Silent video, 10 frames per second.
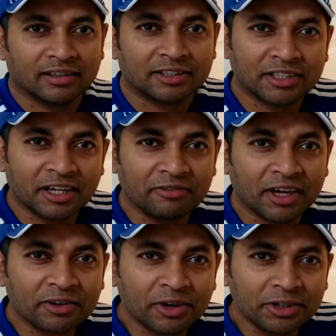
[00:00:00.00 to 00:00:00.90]
Today we
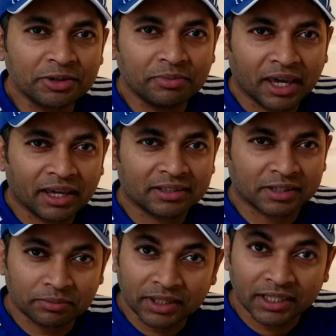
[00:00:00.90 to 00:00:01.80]
are going to make
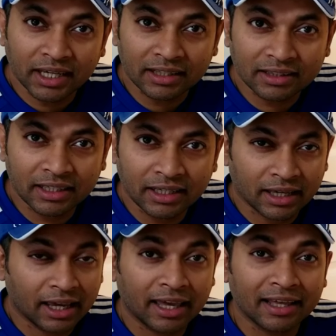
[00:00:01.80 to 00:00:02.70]
something healthy,
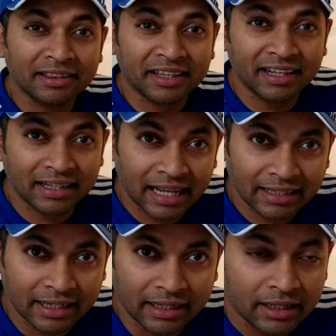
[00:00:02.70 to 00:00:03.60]
a healthy
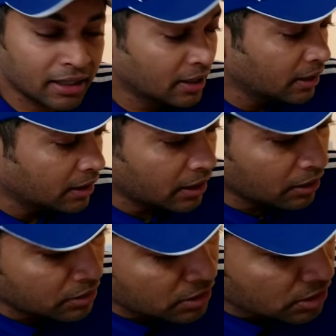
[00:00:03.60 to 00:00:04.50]
latte.
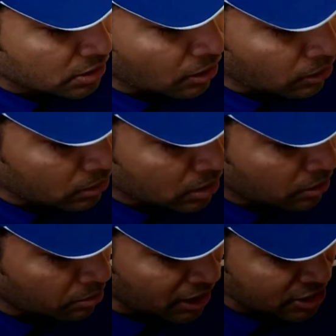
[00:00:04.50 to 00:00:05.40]
Now this is called
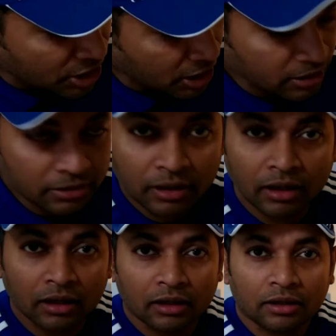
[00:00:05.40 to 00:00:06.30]
matcha.
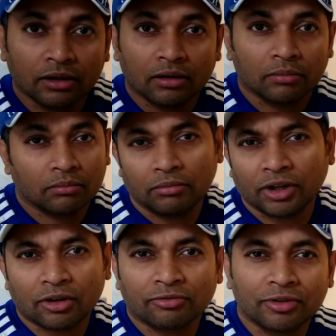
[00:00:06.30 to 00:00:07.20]

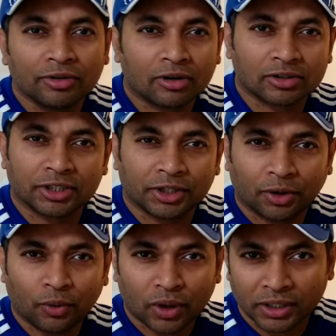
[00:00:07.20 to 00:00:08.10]
Many of you already
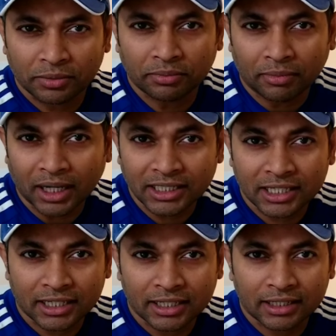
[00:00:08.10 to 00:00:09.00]
know what a
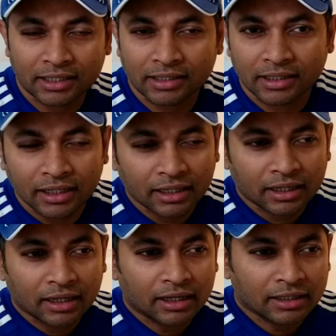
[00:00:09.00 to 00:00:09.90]
matcha is.
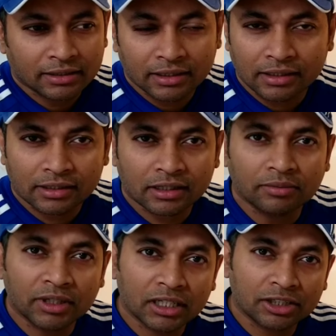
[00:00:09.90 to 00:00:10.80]
This is
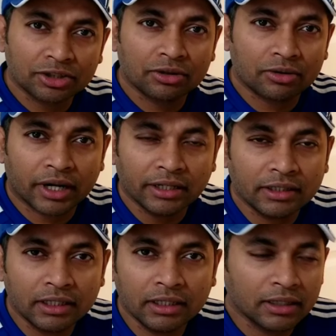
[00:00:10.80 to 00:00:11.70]
similar to green
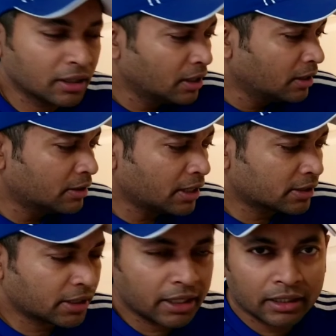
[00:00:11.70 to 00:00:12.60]
tea. They
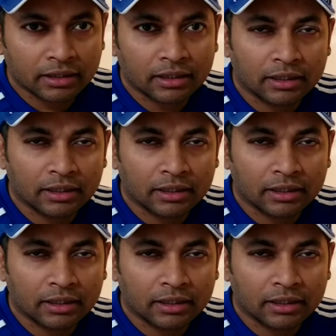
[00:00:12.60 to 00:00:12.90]
say